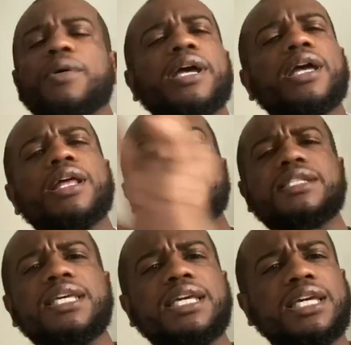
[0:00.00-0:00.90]
wait, is
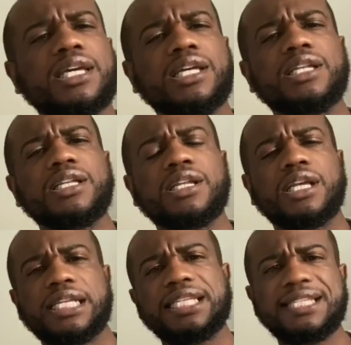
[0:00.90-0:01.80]

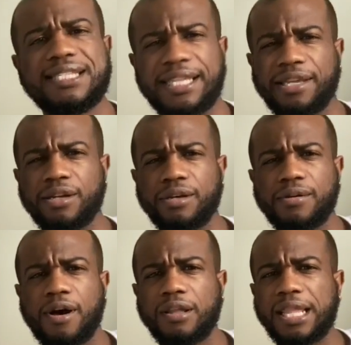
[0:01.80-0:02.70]
he still
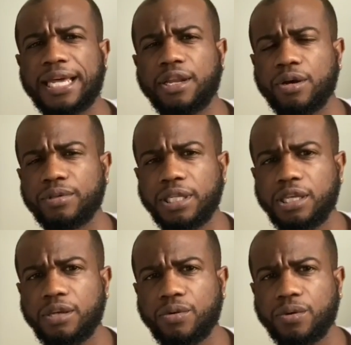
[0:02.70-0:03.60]
online
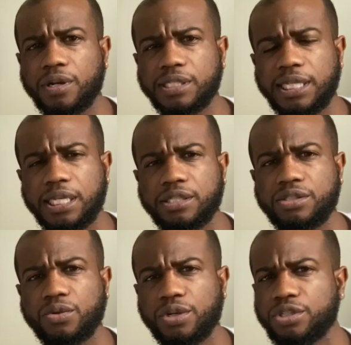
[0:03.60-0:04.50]
only, or is he in
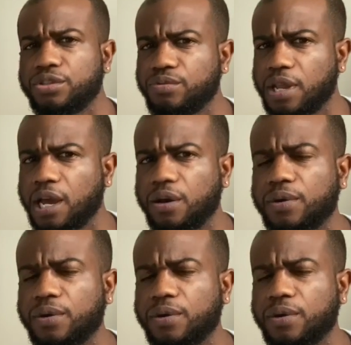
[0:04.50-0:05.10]
stores too now?